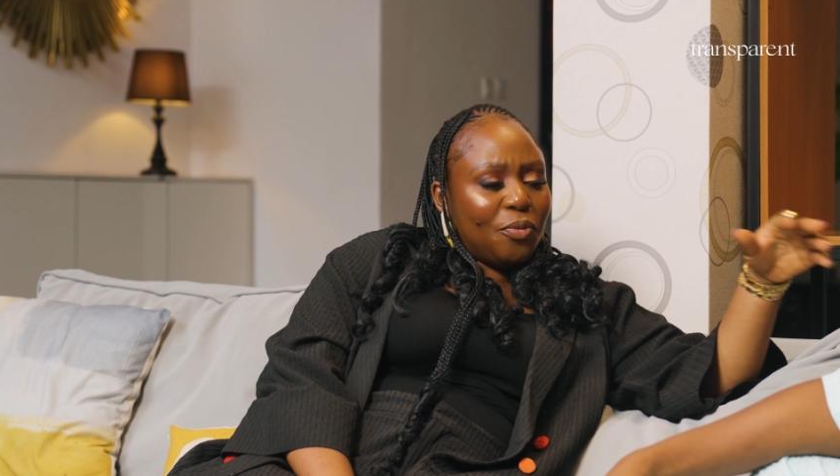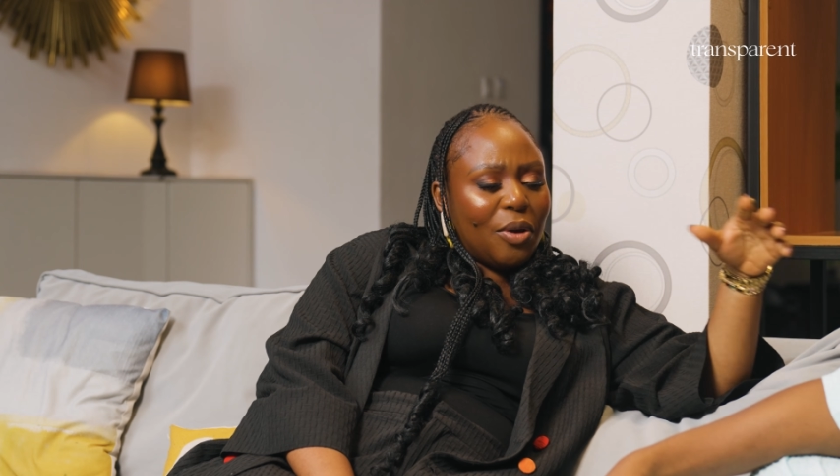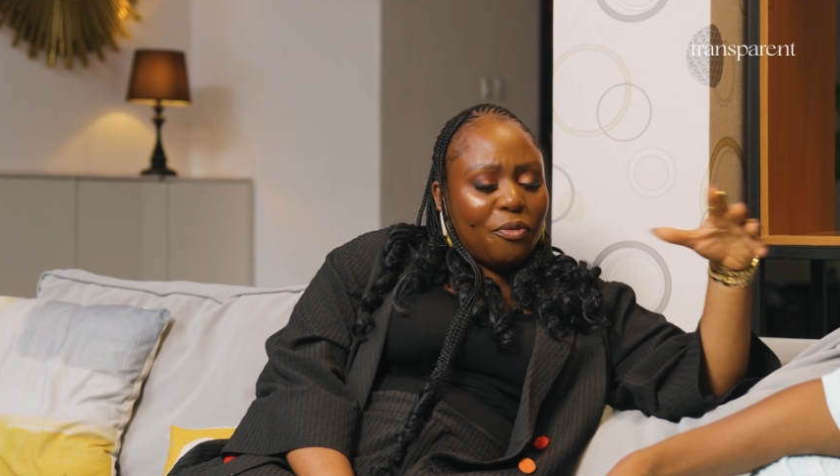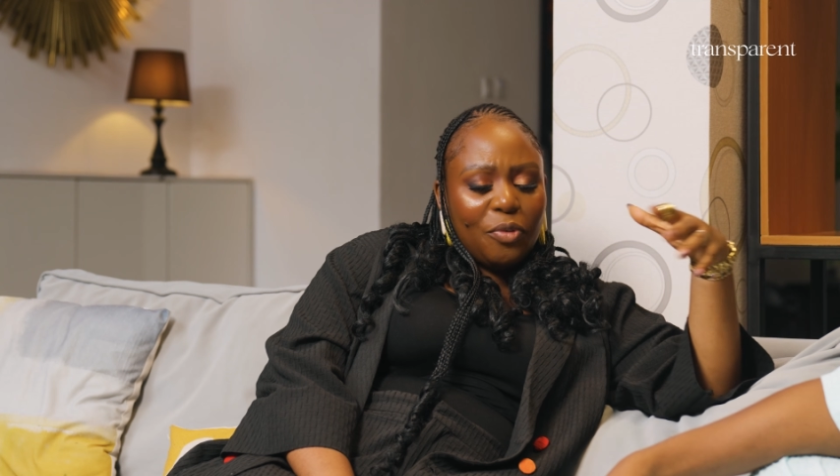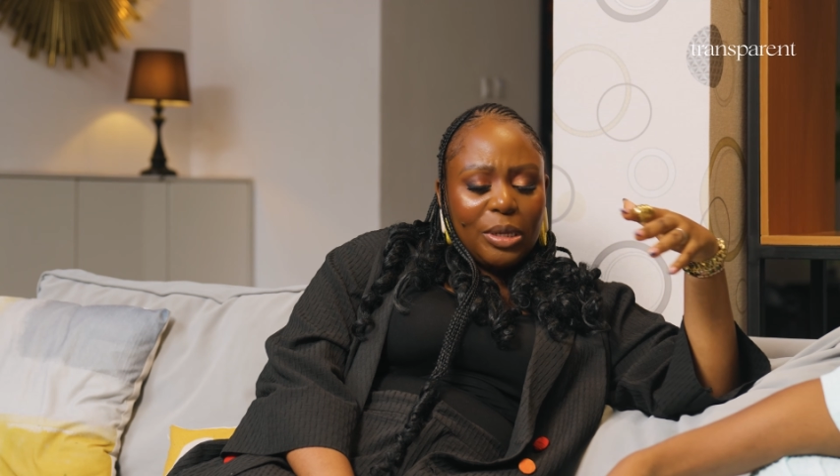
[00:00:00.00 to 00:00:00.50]

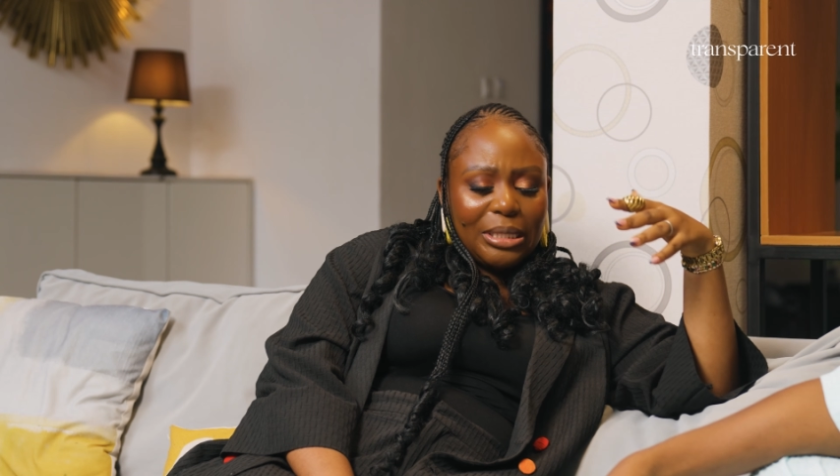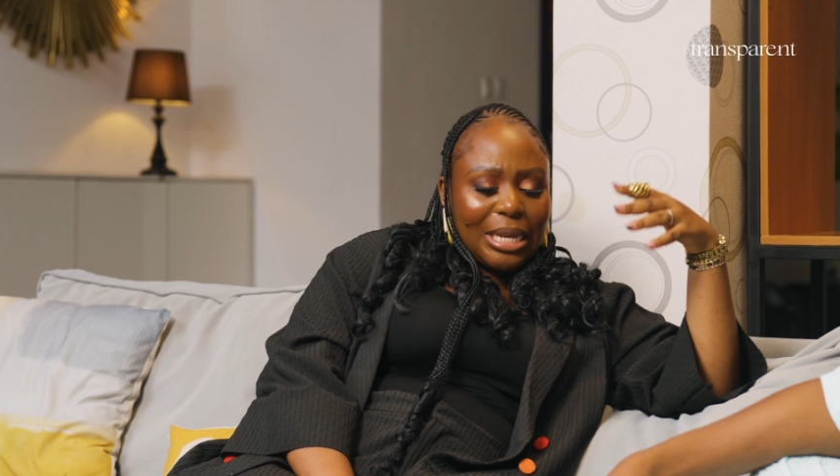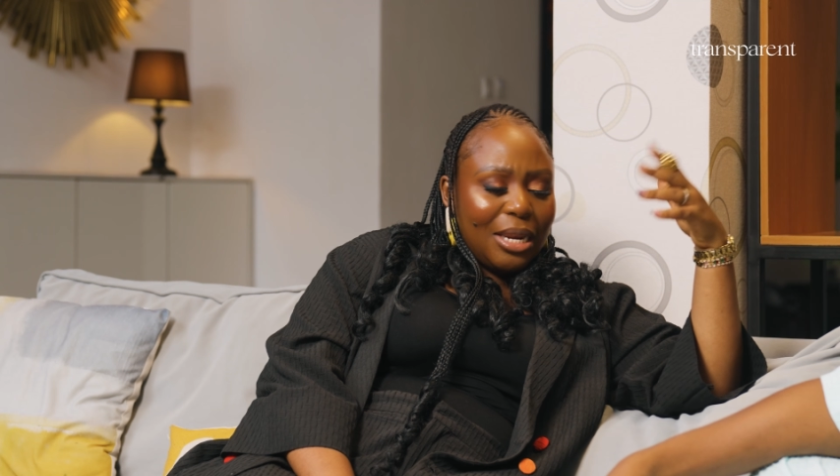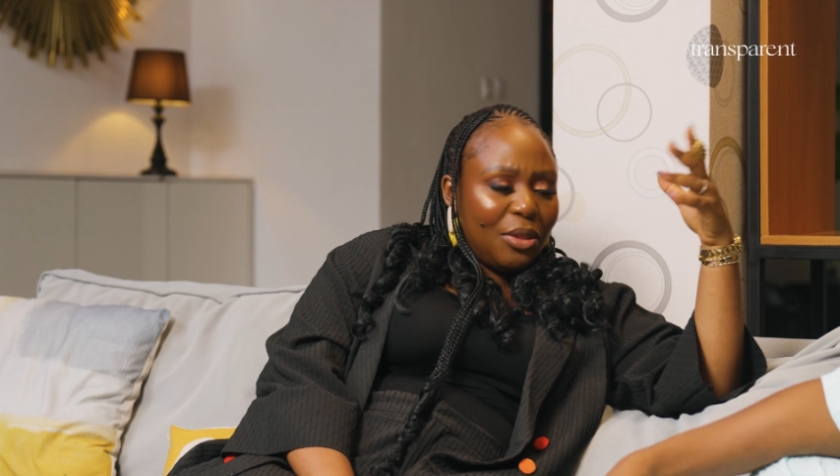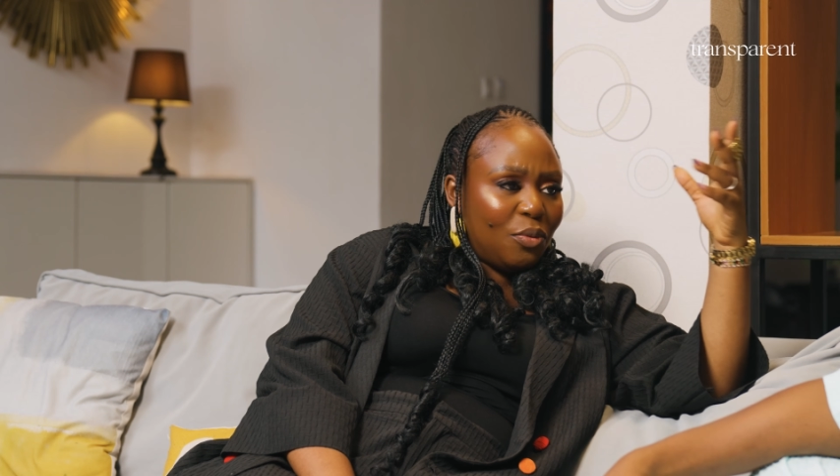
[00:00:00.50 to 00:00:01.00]
We're
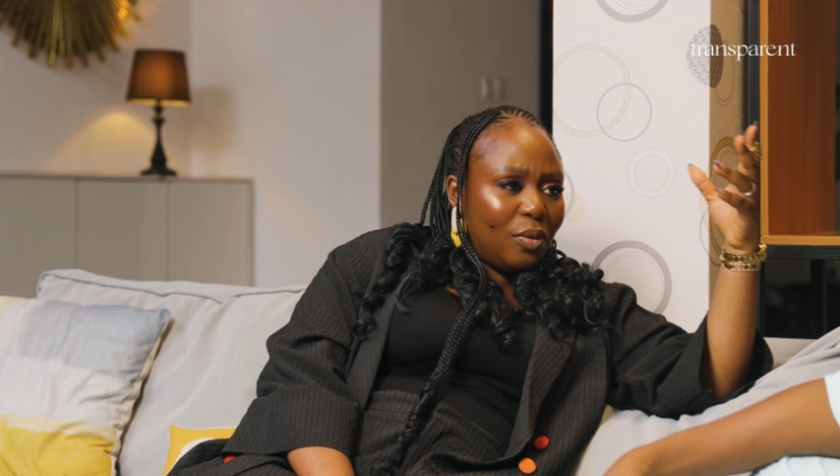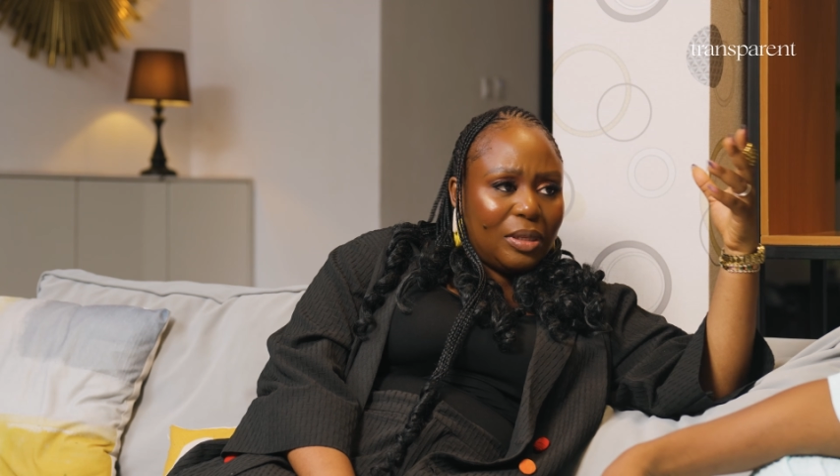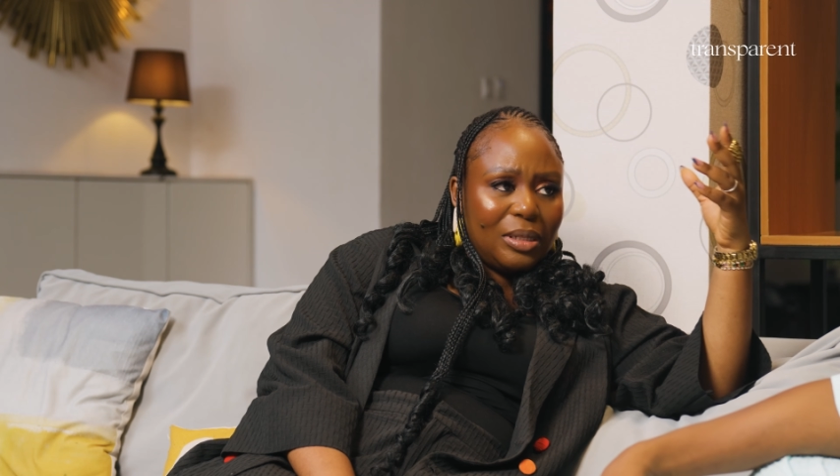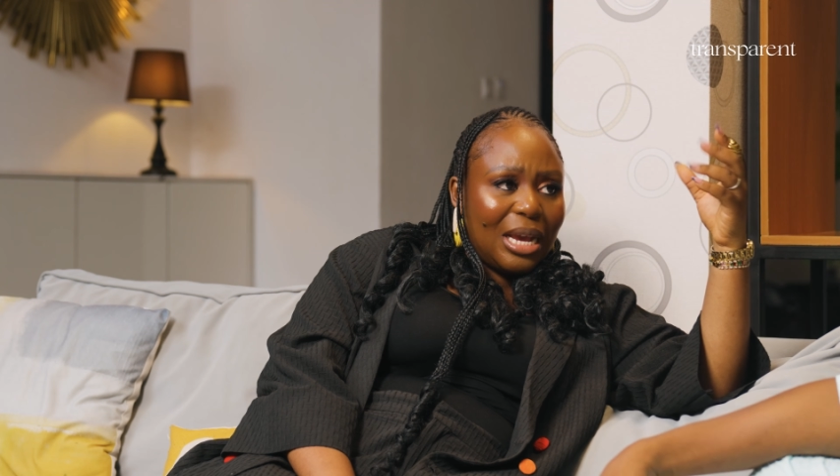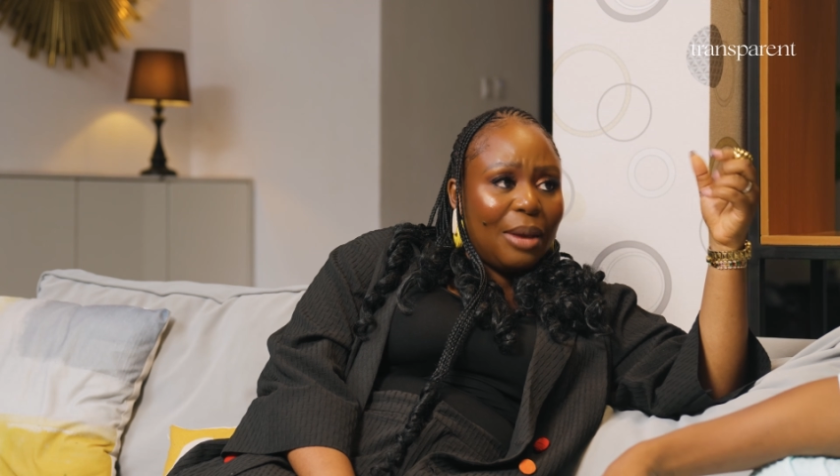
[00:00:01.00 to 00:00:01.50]
freestyling through
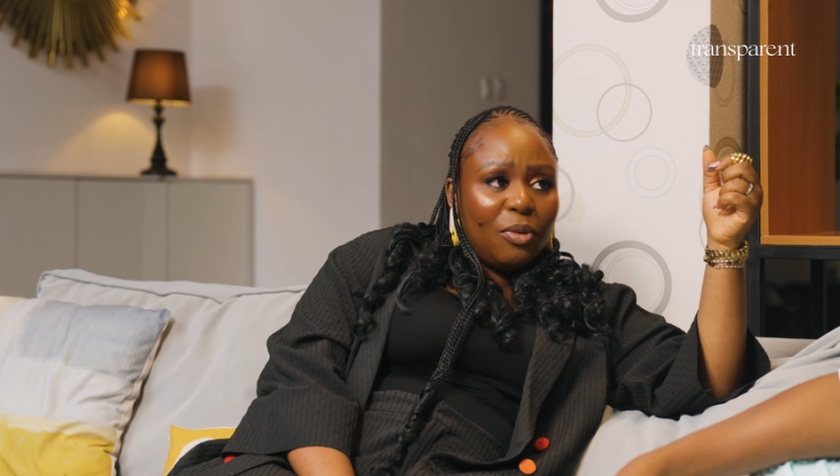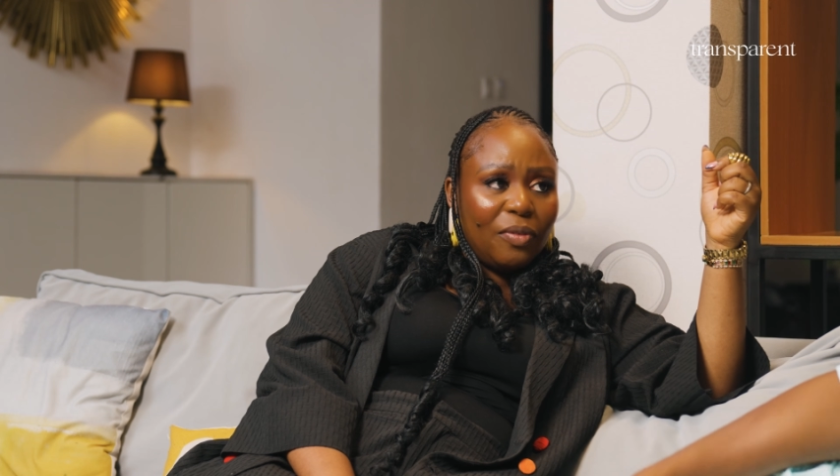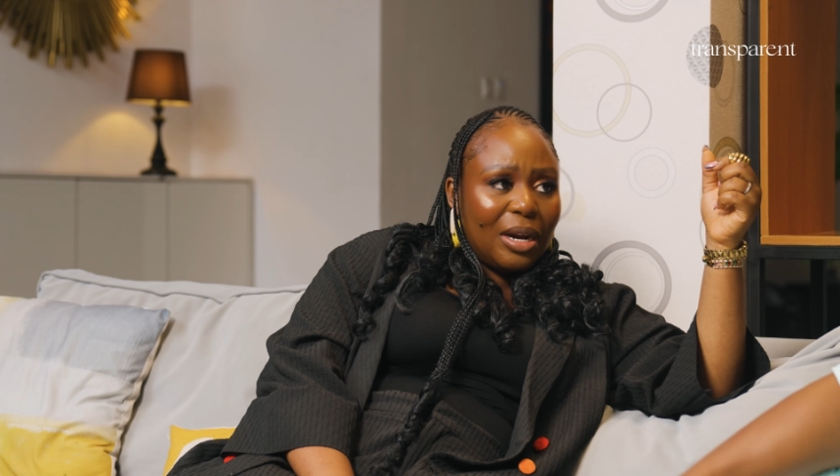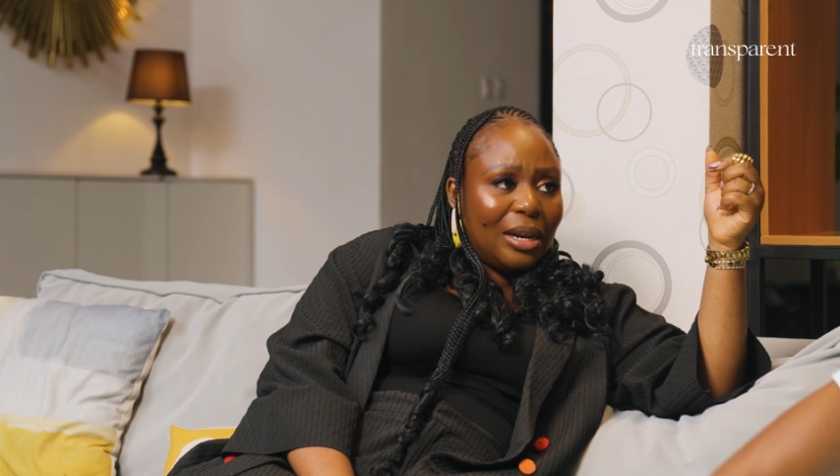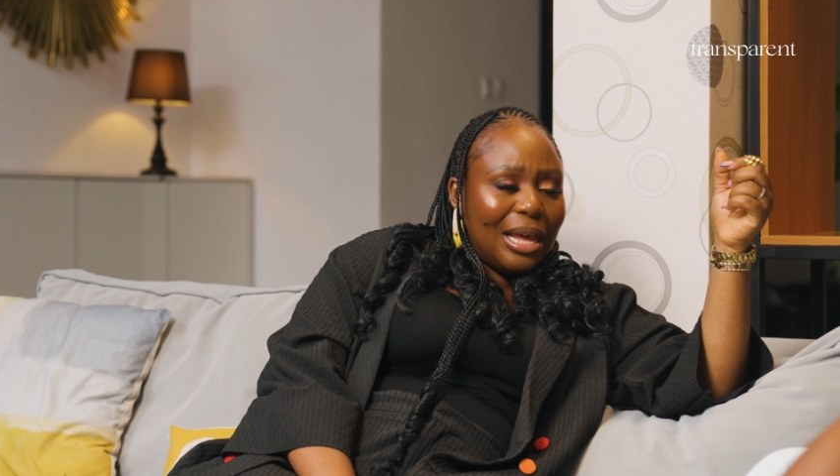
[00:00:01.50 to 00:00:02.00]
this time of
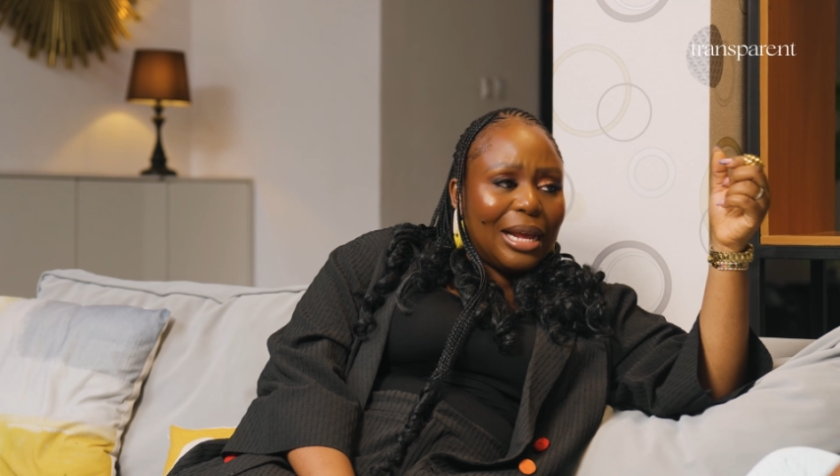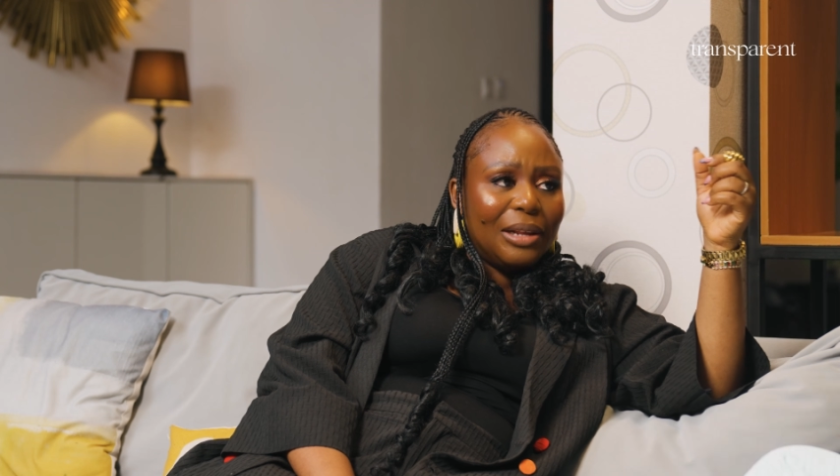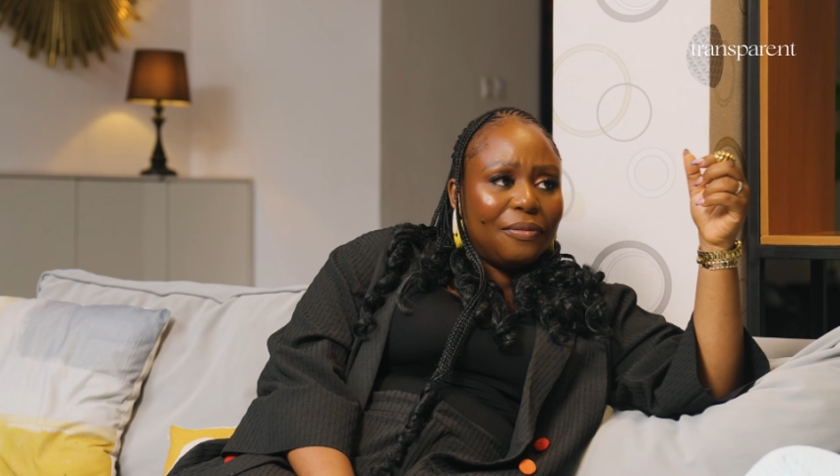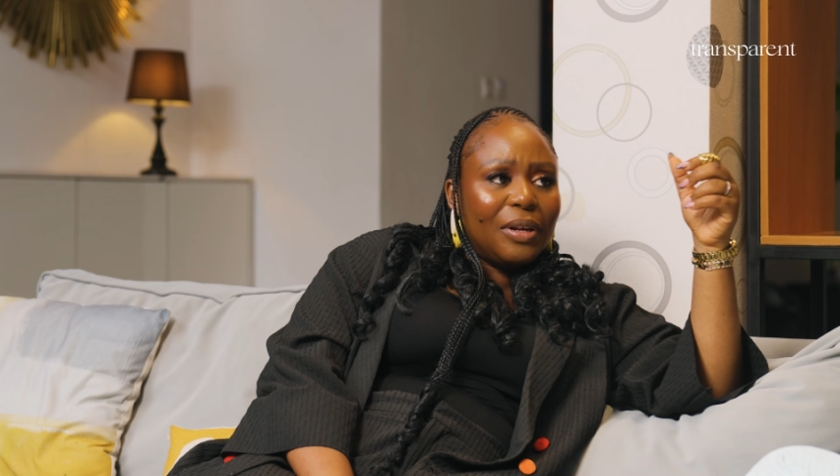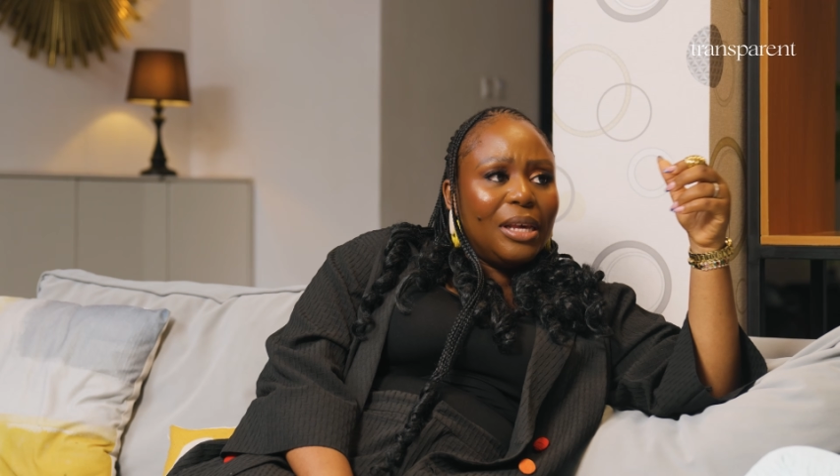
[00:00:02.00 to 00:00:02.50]
our life.